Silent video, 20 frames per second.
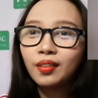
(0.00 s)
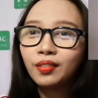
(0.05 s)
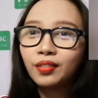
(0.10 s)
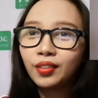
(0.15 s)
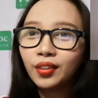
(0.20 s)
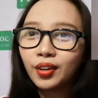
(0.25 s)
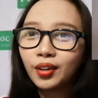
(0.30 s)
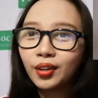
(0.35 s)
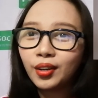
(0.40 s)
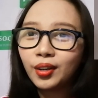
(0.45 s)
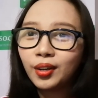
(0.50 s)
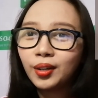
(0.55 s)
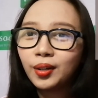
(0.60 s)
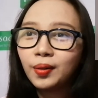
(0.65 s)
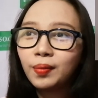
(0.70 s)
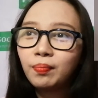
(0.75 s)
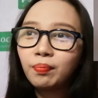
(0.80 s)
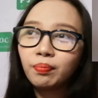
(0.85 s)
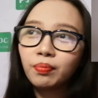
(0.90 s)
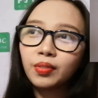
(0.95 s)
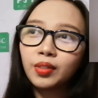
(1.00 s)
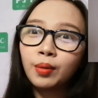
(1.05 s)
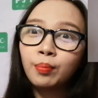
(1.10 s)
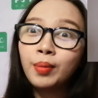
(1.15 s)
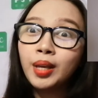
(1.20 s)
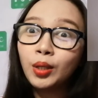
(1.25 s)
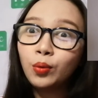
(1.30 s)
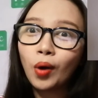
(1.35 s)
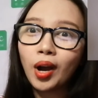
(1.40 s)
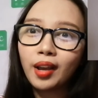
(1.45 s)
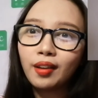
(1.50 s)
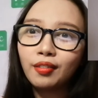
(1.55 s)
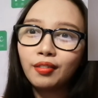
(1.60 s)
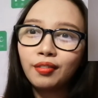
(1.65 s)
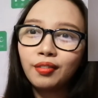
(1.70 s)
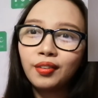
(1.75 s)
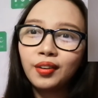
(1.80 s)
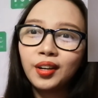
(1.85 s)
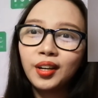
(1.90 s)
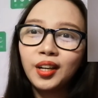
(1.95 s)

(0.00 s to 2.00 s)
the midwife